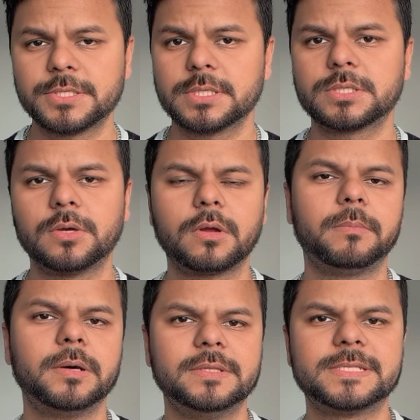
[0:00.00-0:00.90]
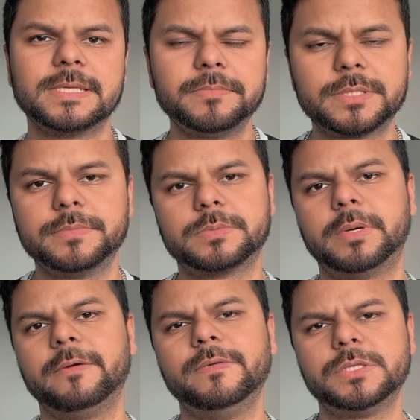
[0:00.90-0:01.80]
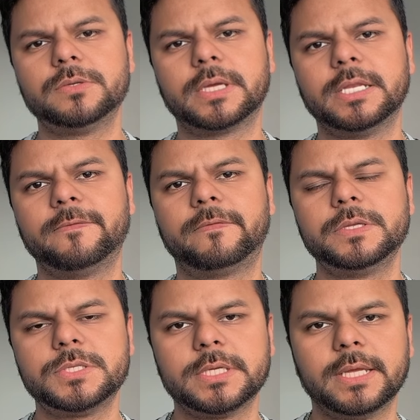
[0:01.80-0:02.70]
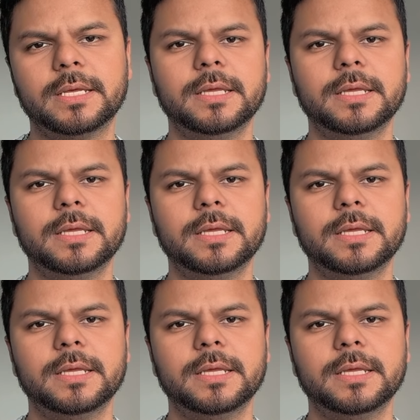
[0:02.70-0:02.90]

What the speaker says: just talk about the symptoms by which you can differentiate